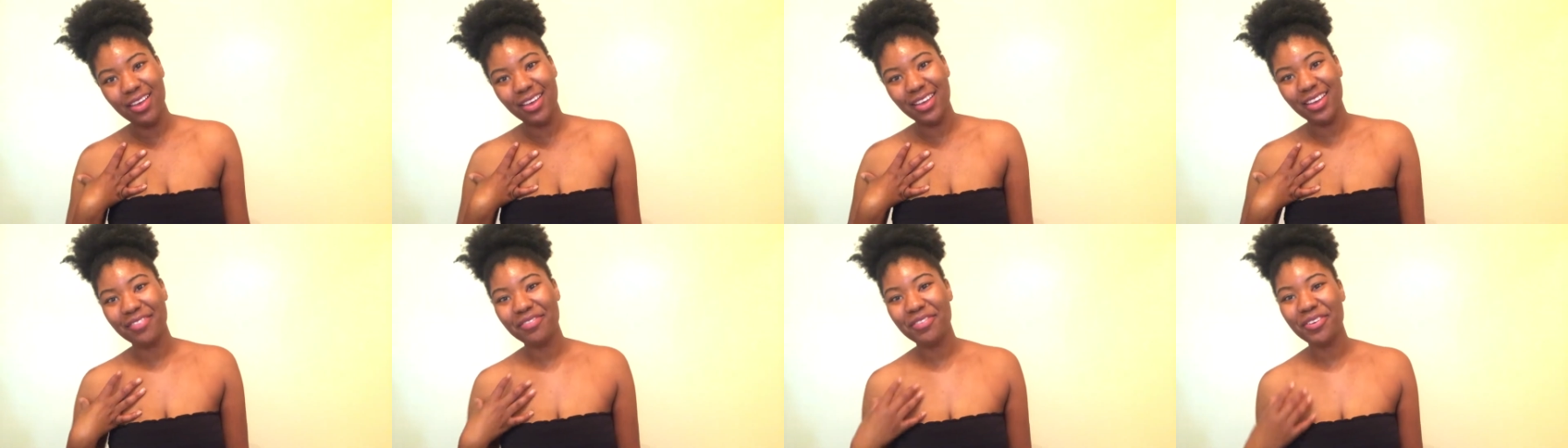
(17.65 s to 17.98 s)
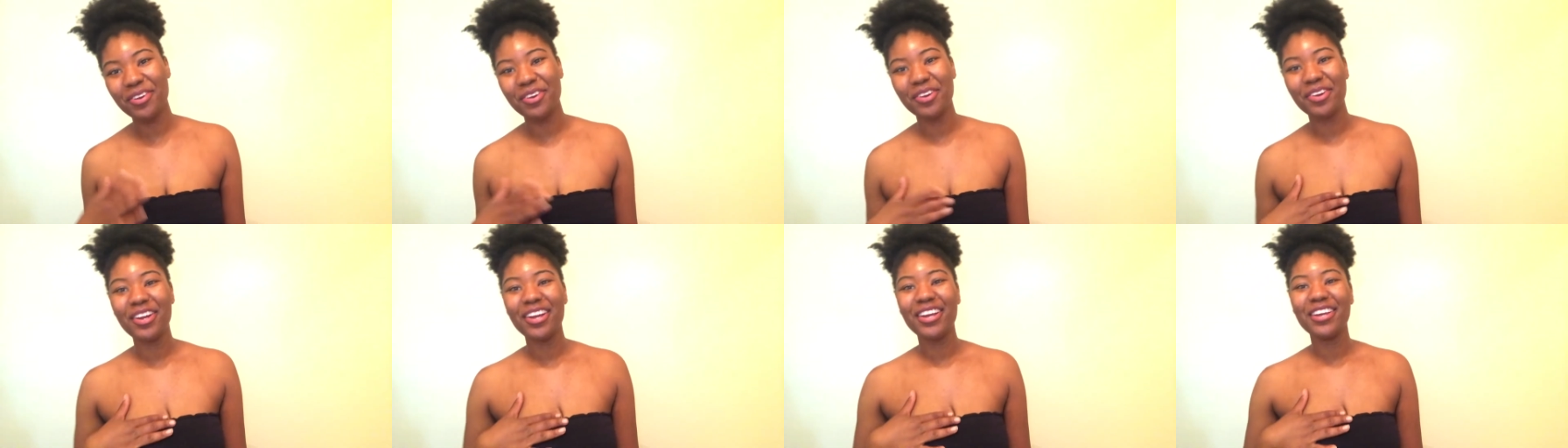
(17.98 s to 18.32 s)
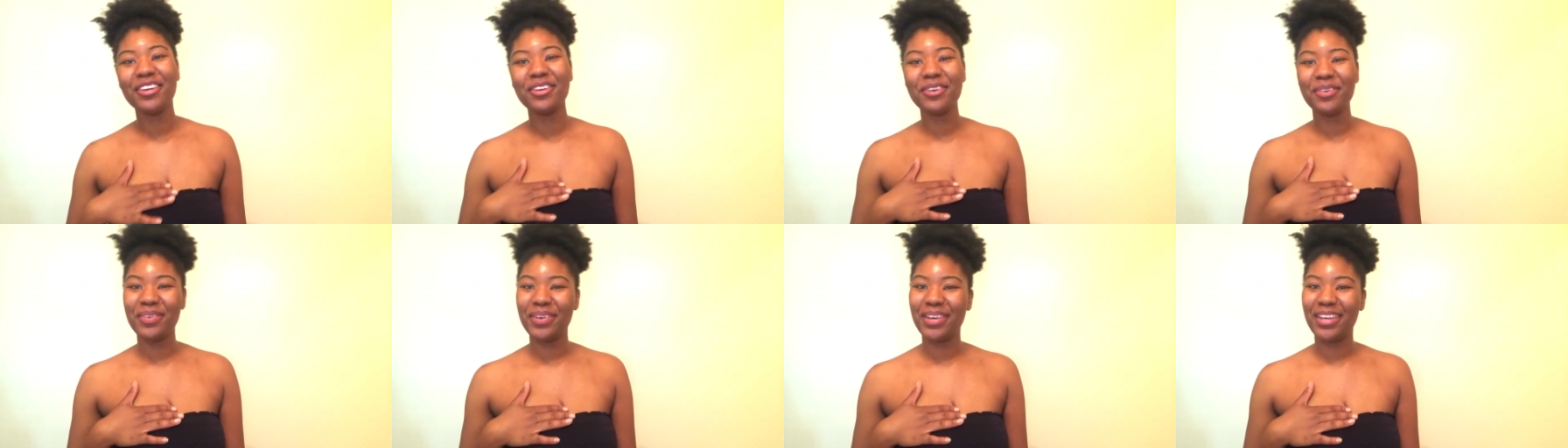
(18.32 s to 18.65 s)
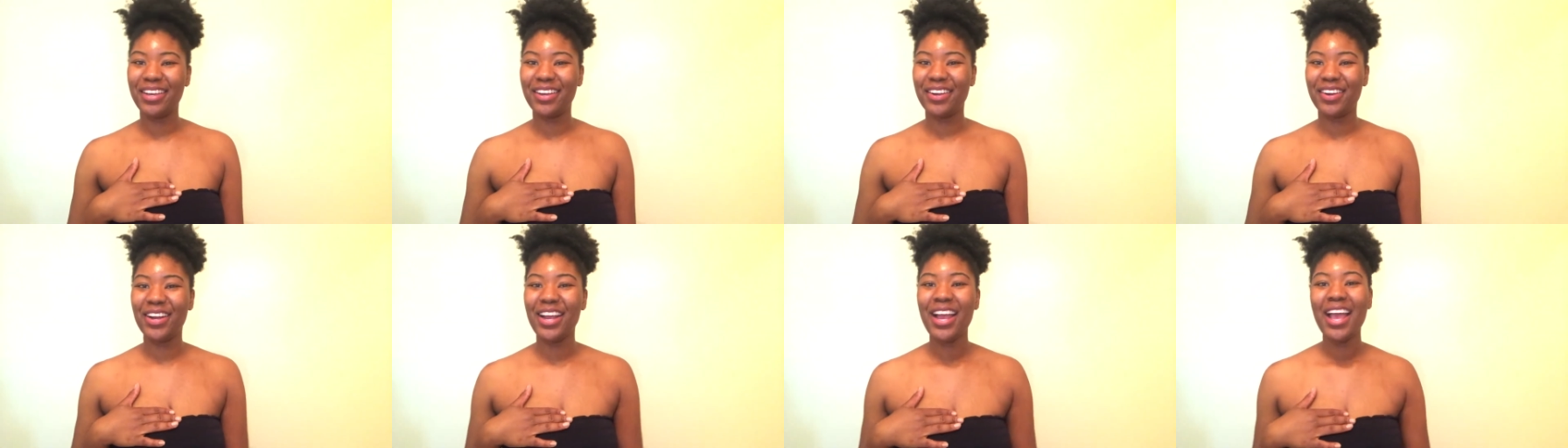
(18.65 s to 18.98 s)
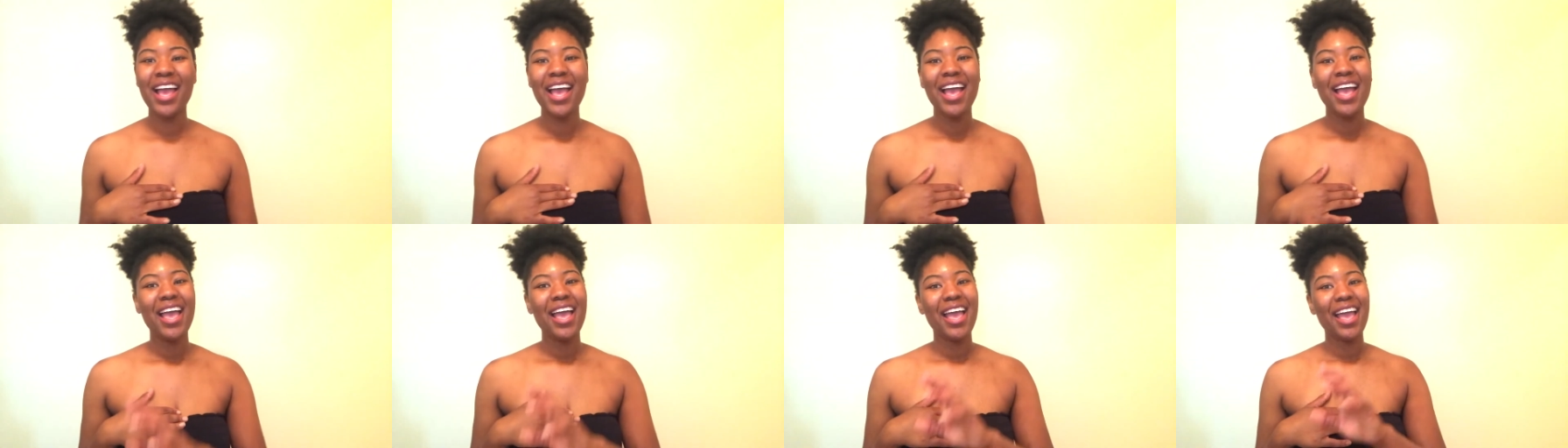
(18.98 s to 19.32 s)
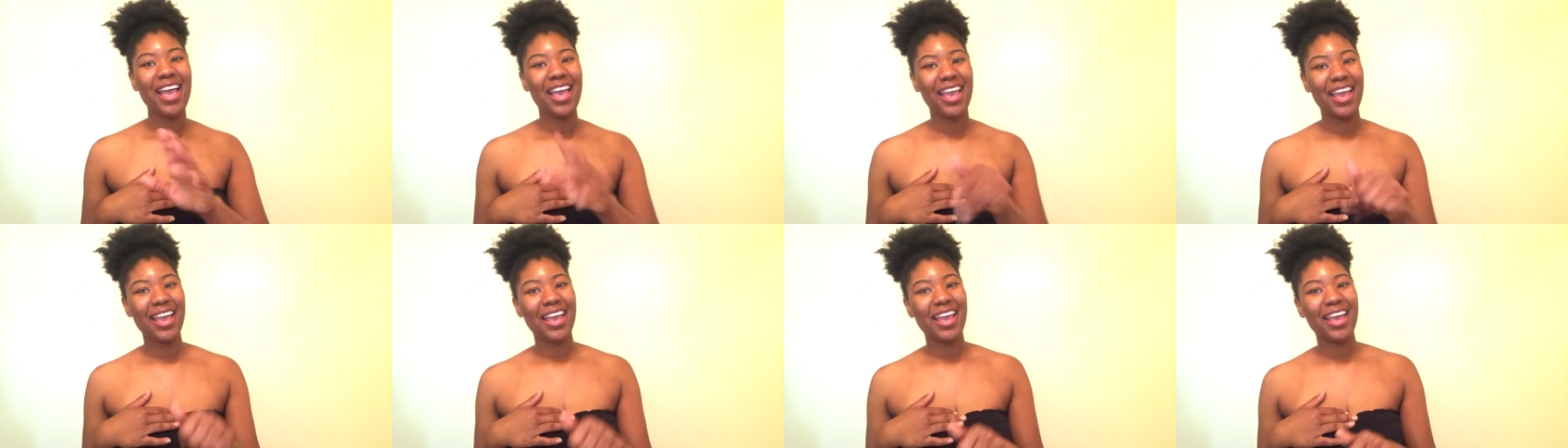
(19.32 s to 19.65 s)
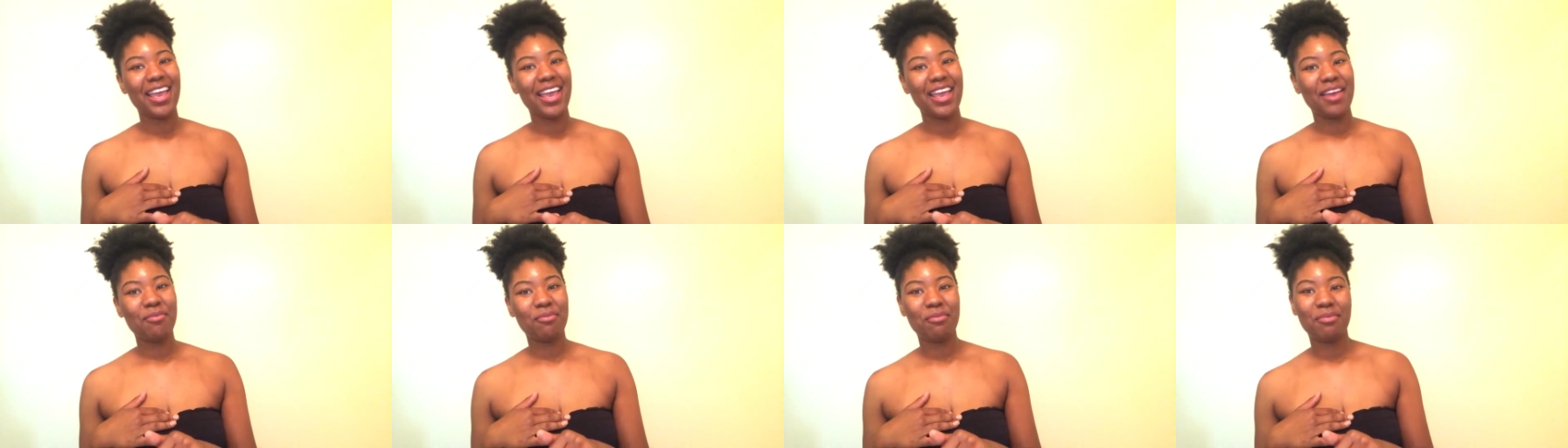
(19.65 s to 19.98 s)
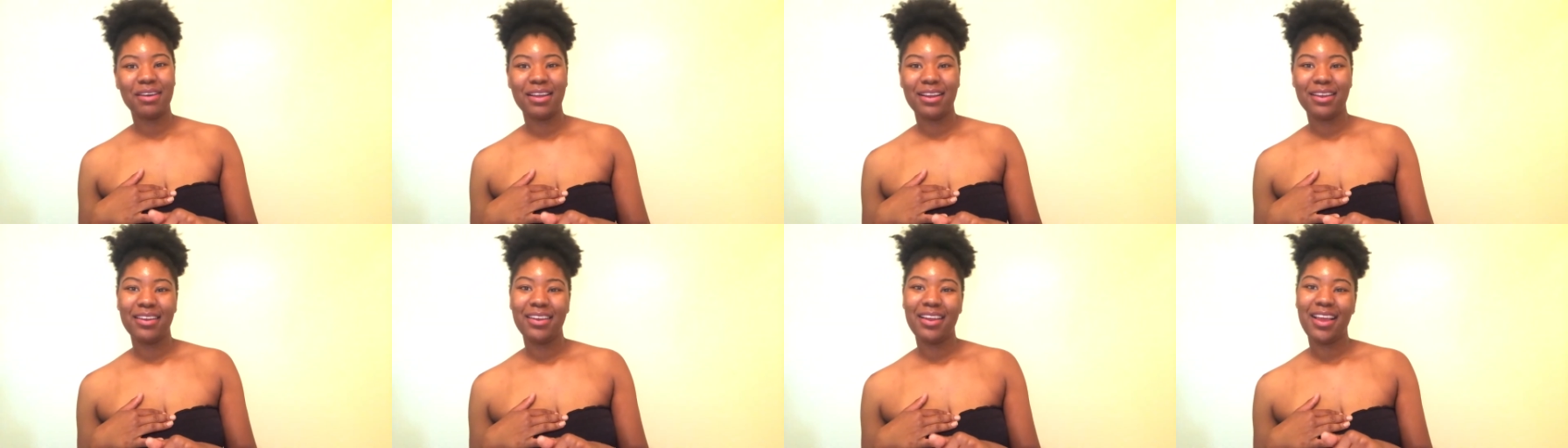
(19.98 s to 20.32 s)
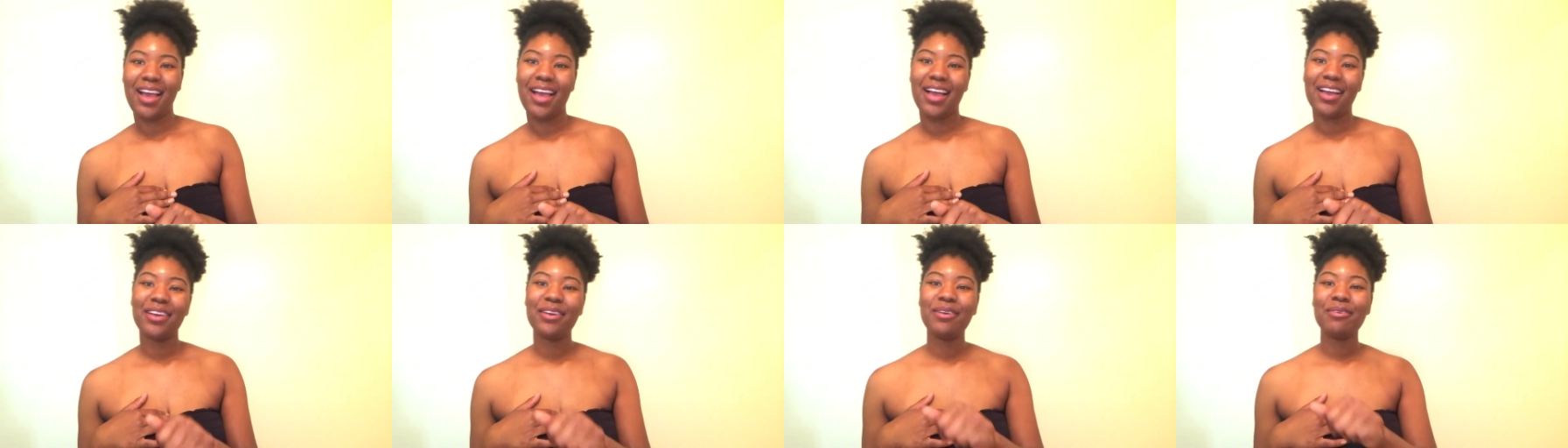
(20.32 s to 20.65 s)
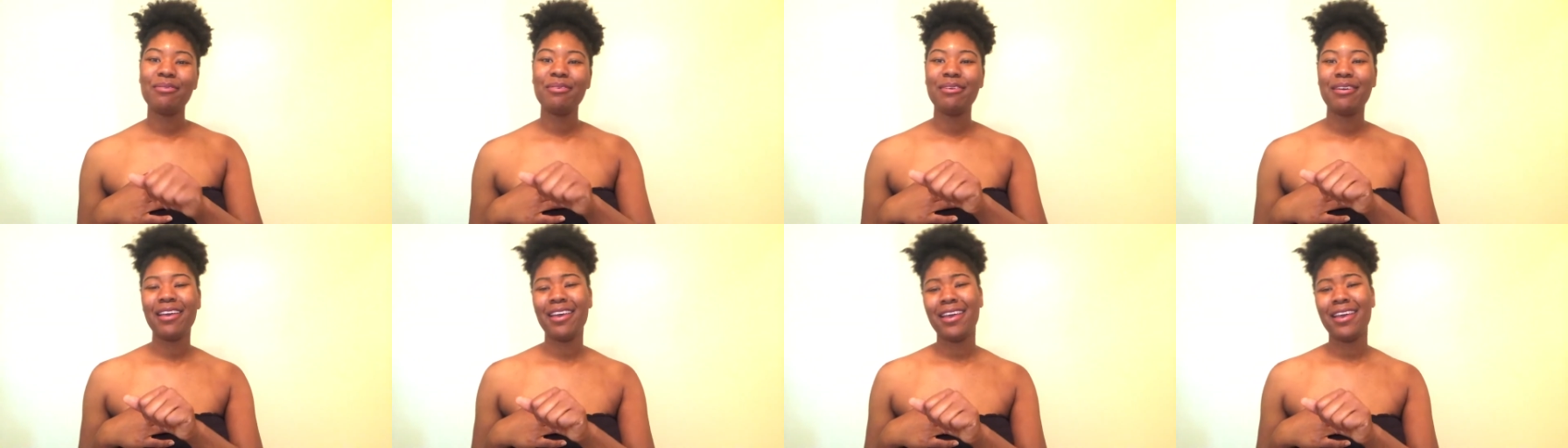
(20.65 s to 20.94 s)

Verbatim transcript: If you're new here and whatnot,